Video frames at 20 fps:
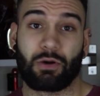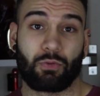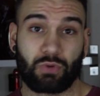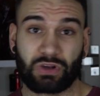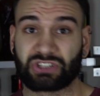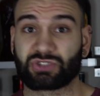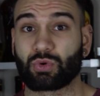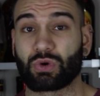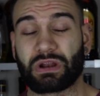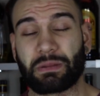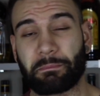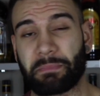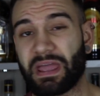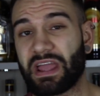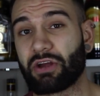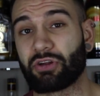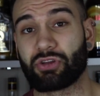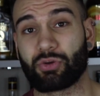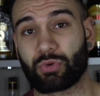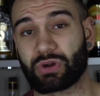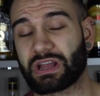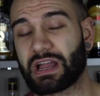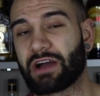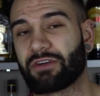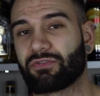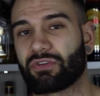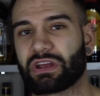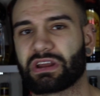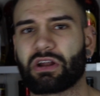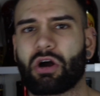which would impair your
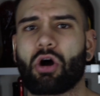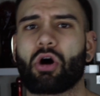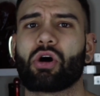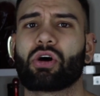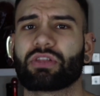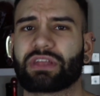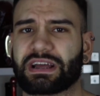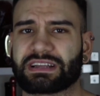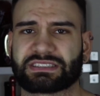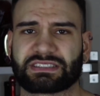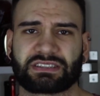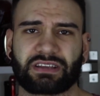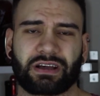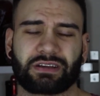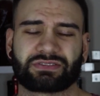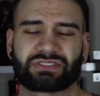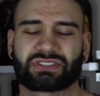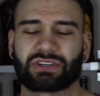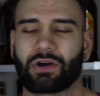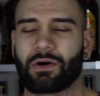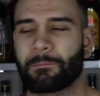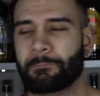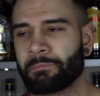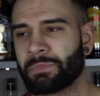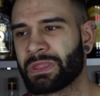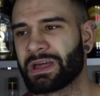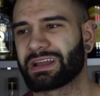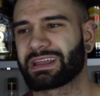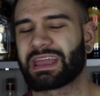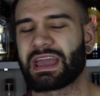recovery and all that stuff. So
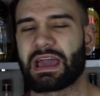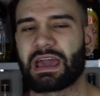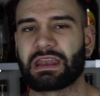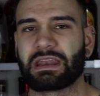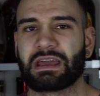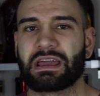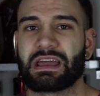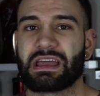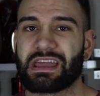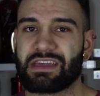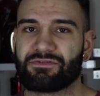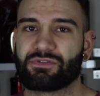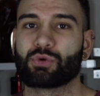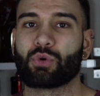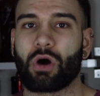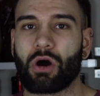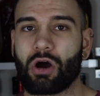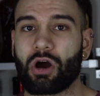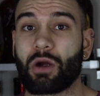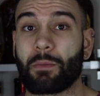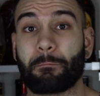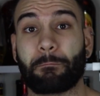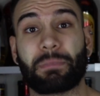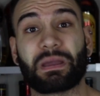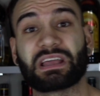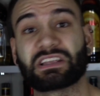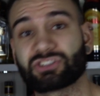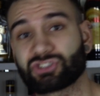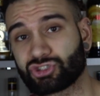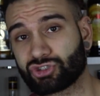again, if you are
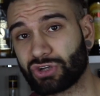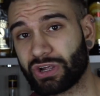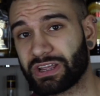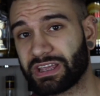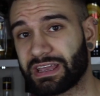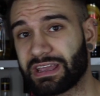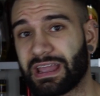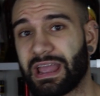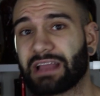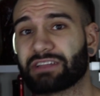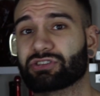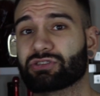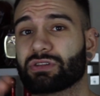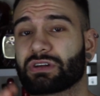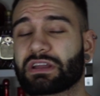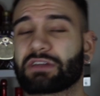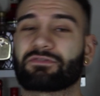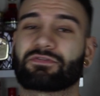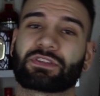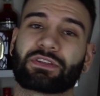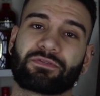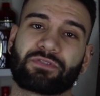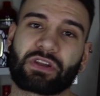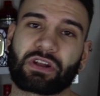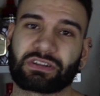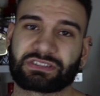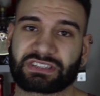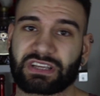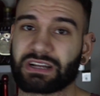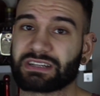binge drinking and you're looking for the
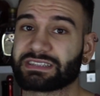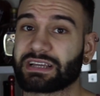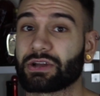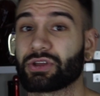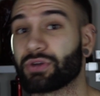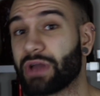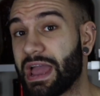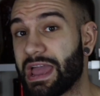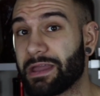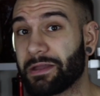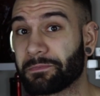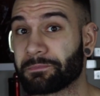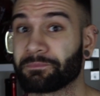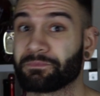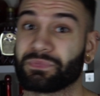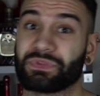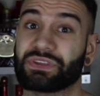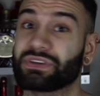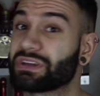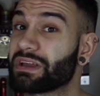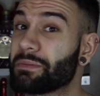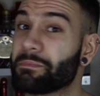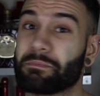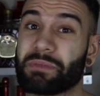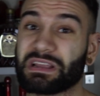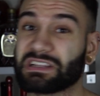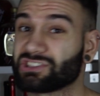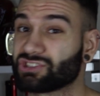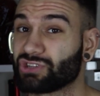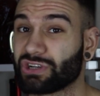video that's gonna tell you, hey, you can
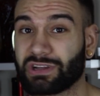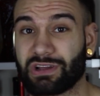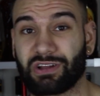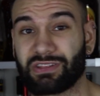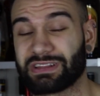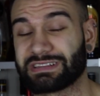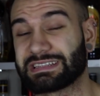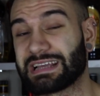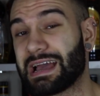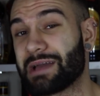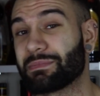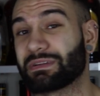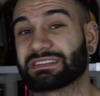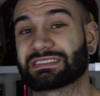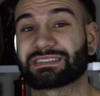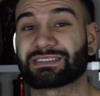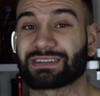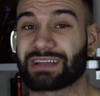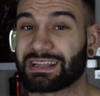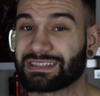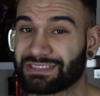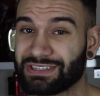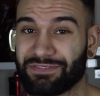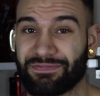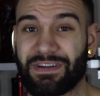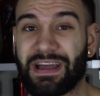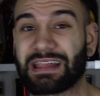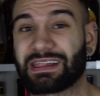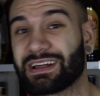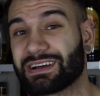binge drink all the time and still get to
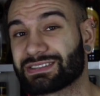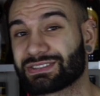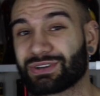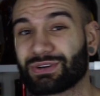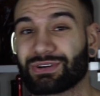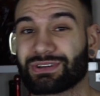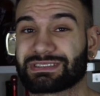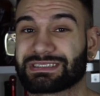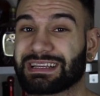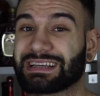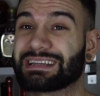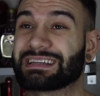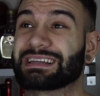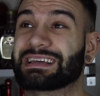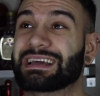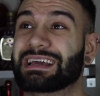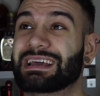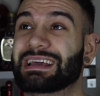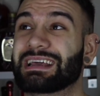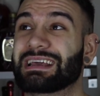your fat loss goals, then